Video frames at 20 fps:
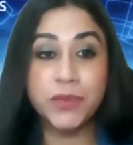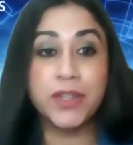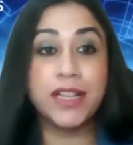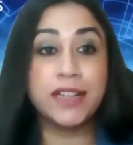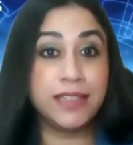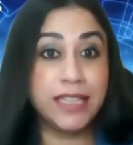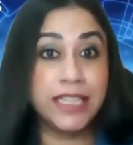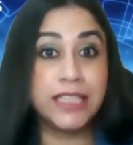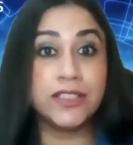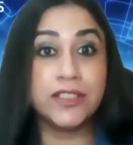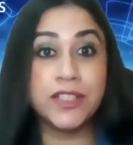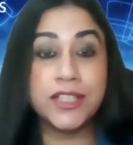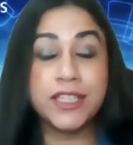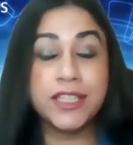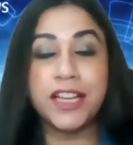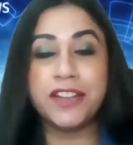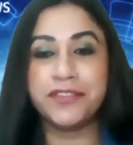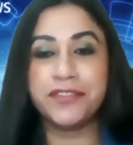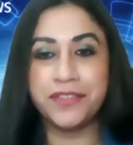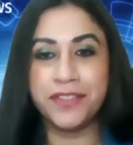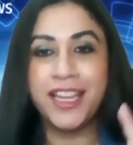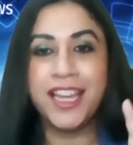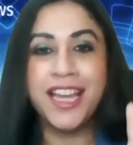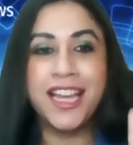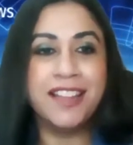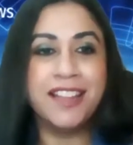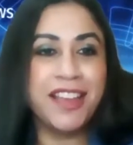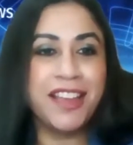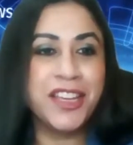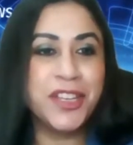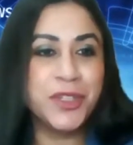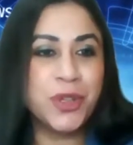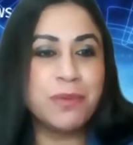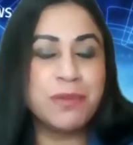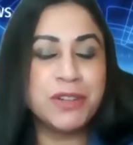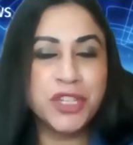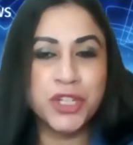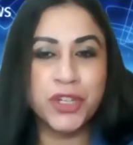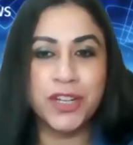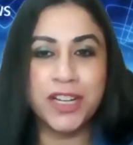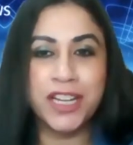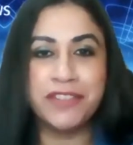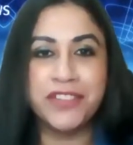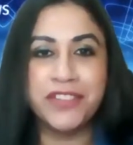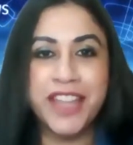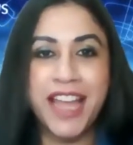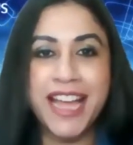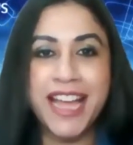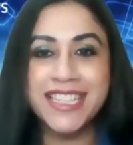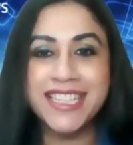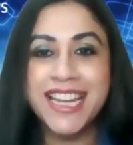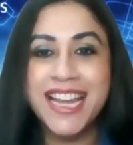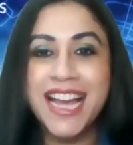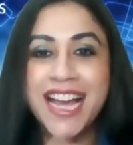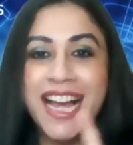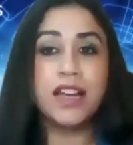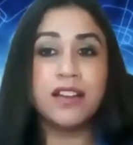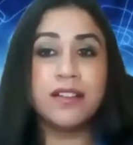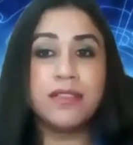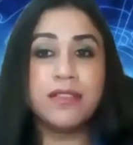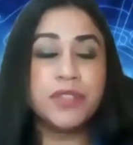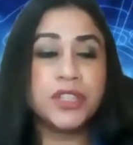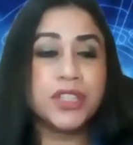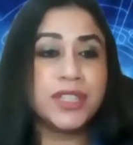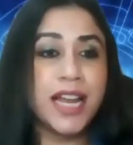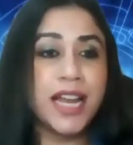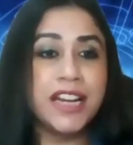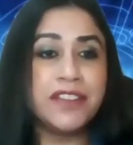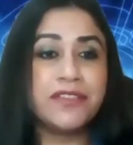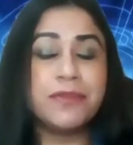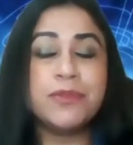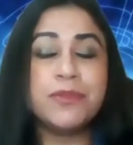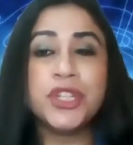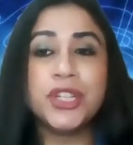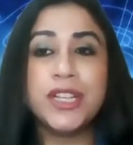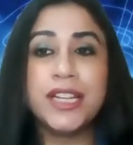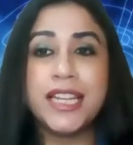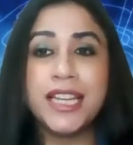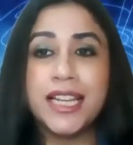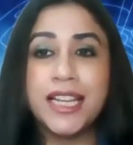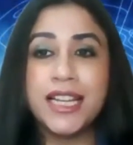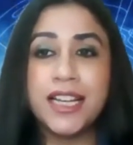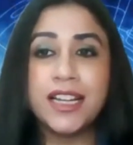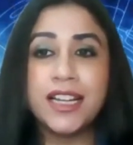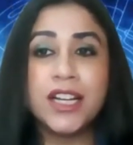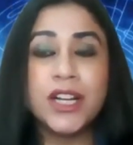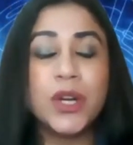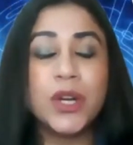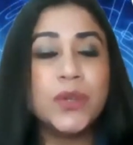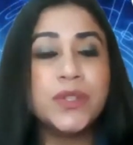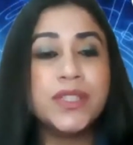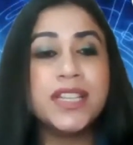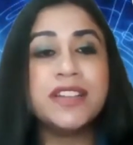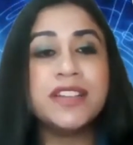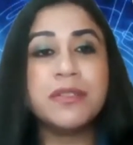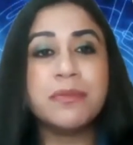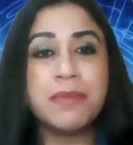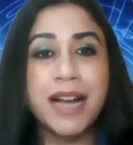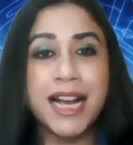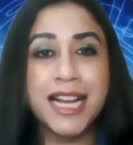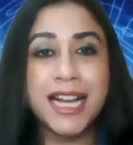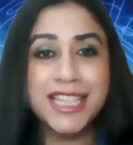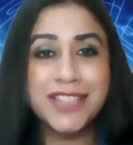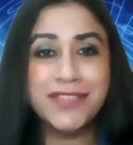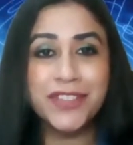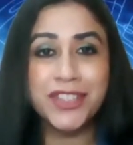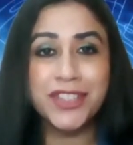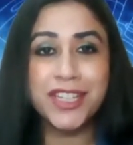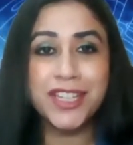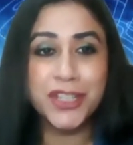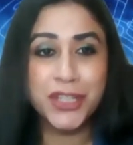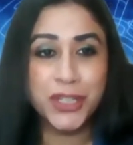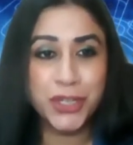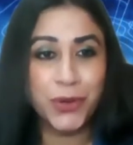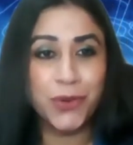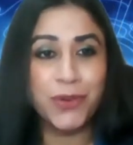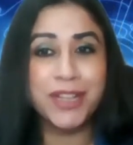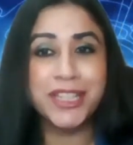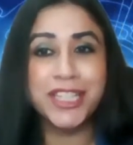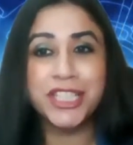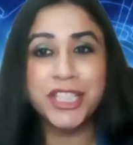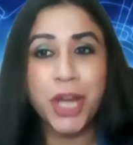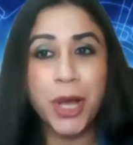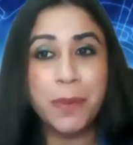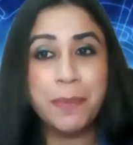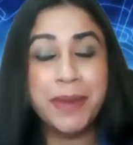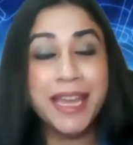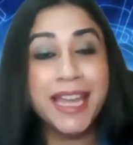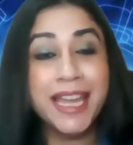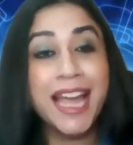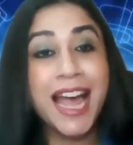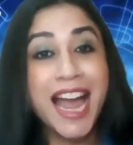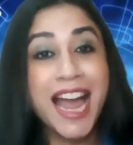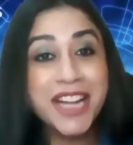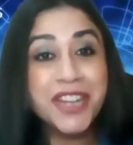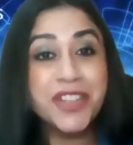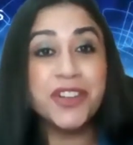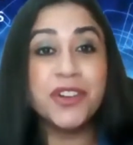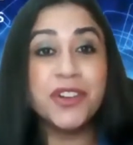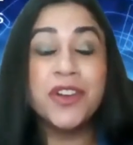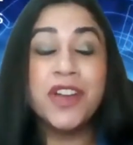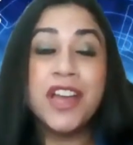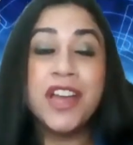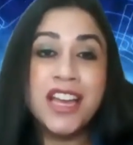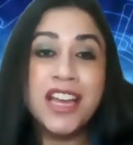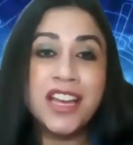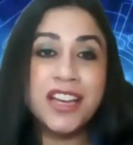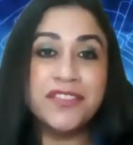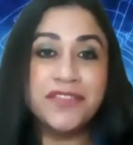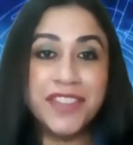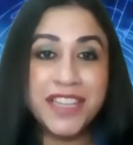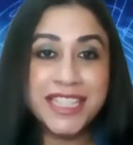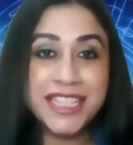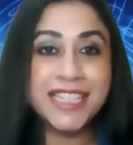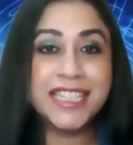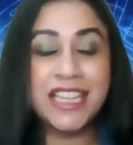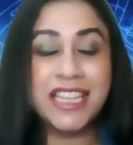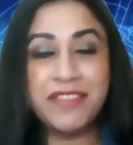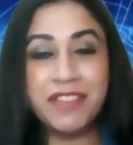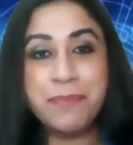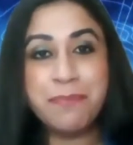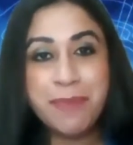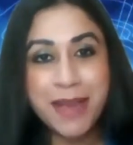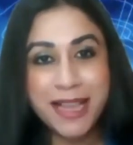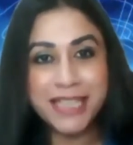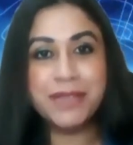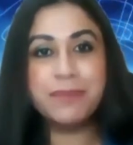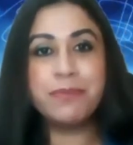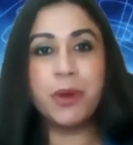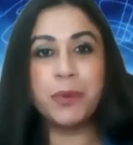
well, legal stuff. Thank you so much, Julia, for that. Uh, starting from Julia, closing remarks for the show on the topic, and your VCTV best